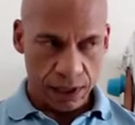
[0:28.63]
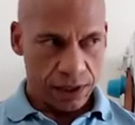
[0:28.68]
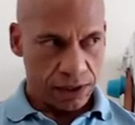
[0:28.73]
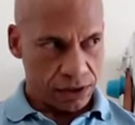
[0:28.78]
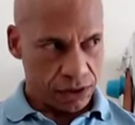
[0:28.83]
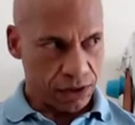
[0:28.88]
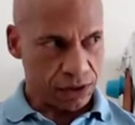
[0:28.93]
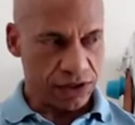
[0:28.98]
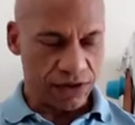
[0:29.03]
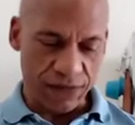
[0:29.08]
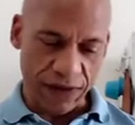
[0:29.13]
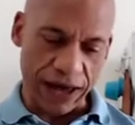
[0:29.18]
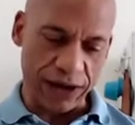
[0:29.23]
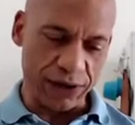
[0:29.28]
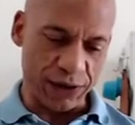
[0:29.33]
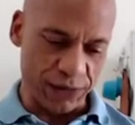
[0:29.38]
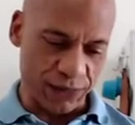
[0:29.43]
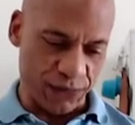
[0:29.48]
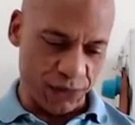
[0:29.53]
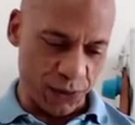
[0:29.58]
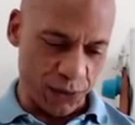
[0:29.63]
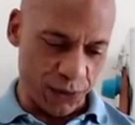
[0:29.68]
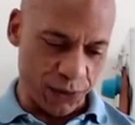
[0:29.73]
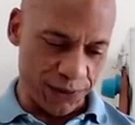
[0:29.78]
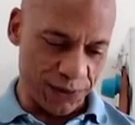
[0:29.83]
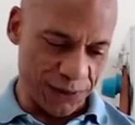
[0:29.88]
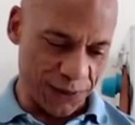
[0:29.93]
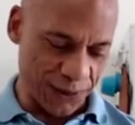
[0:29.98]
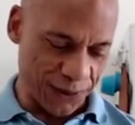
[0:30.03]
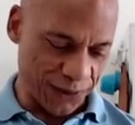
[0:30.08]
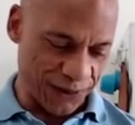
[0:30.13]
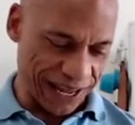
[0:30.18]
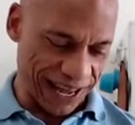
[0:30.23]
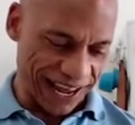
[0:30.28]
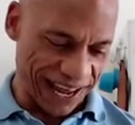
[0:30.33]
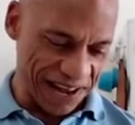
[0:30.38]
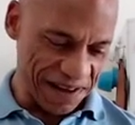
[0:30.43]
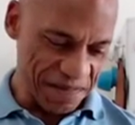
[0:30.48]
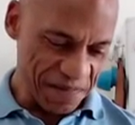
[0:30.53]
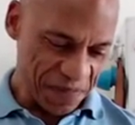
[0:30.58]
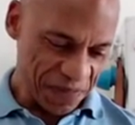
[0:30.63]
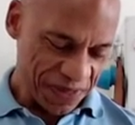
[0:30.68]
Turns fat into fuel. Okay.